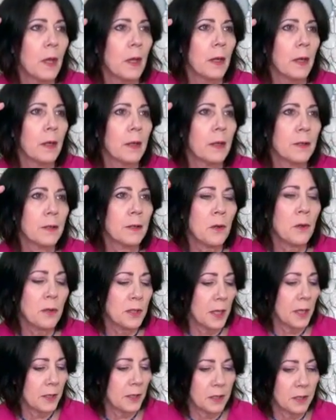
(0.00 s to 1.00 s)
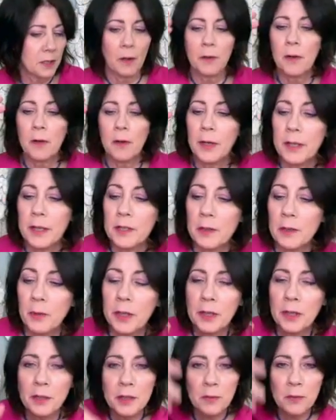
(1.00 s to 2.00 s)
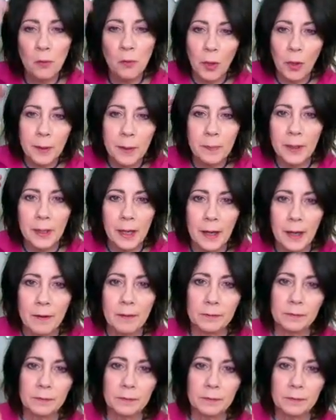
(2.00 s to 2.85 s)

uh, associations, no. Okay, so we can just wipe it out.